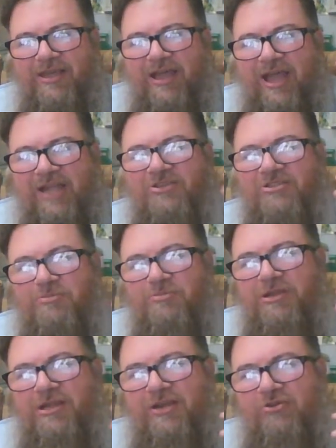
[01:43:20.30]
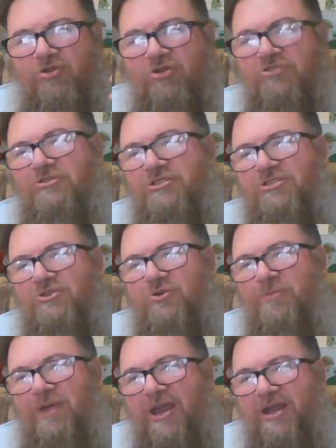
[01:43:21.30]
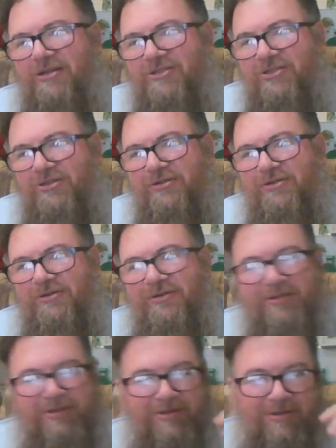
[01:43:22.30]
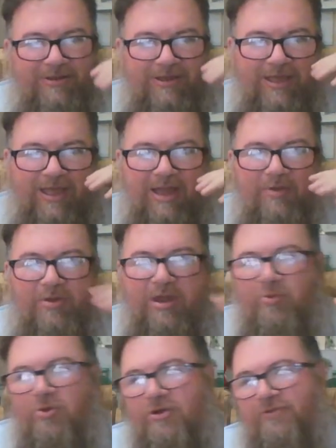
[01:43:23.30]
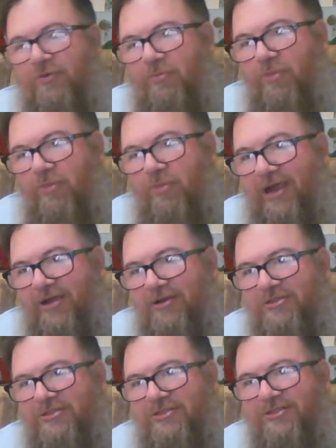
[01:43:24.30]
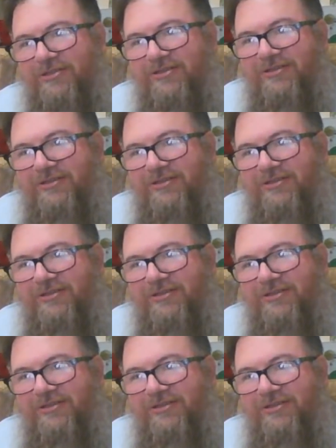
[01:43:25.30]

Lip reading: I used to be a grocery store manager. I worked for Myers.